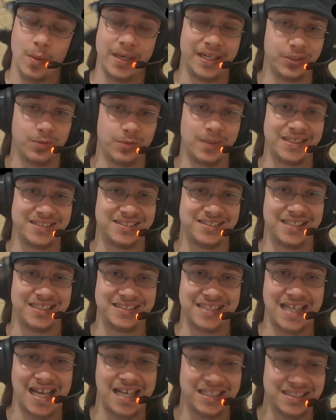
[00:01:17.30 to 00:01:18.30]

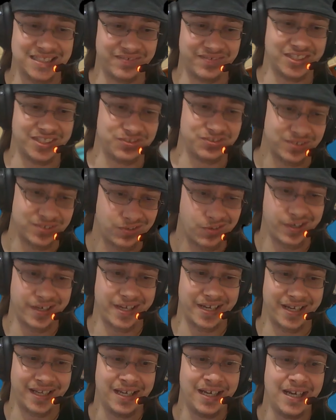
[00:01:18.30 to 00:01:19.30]
2026. As of this
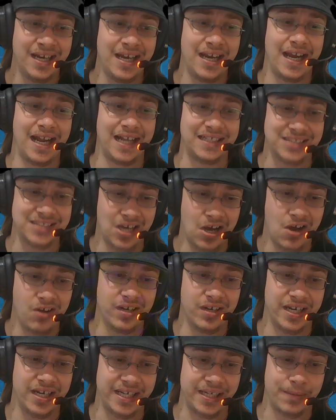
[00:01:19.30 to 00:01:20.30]
recording, it's
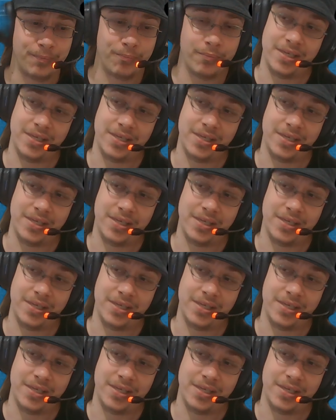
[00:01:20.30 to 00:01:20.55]
only